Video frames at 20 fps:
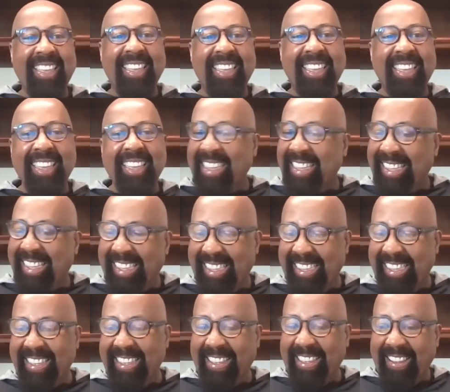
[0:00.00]

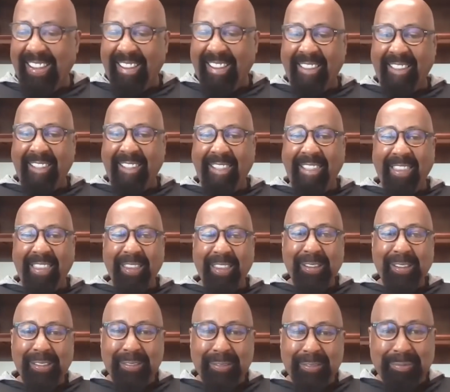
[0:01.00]

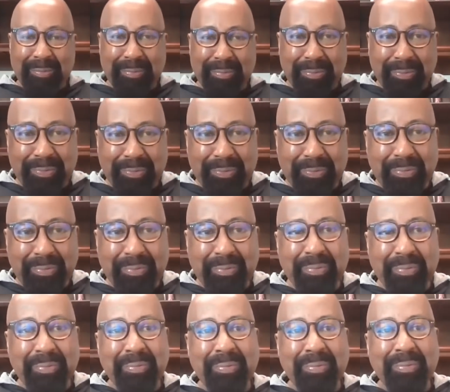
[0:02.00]

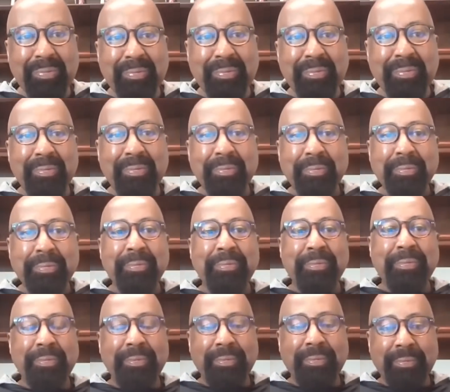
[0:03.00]

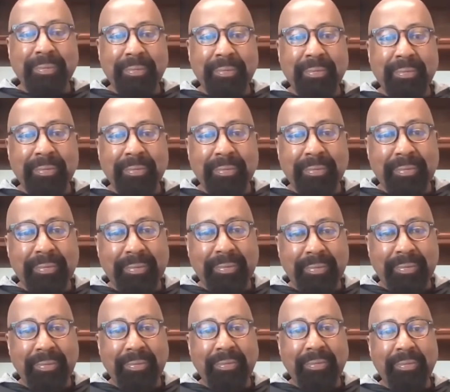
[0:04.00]

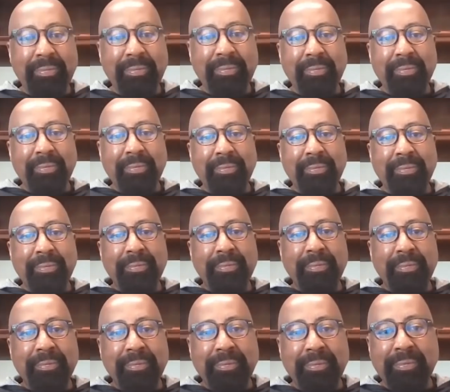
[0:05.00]

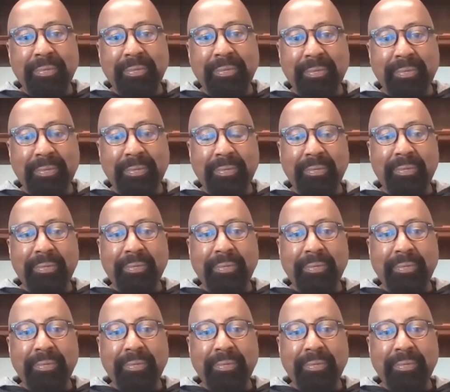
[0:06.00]
The person shown says nothing.